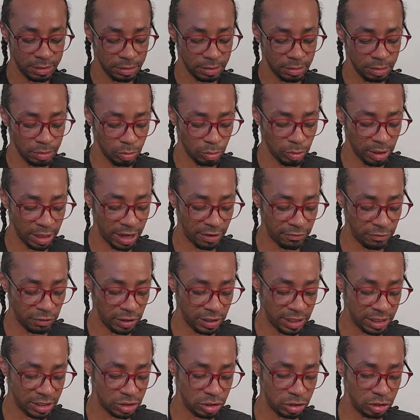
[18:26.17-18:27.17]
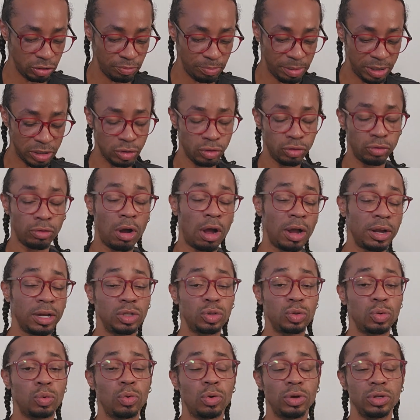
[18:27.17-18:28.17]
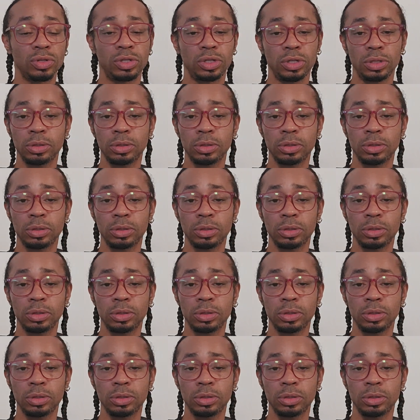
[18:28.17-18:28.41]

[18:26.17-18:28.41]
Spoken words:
whatever it is you've been drawing towards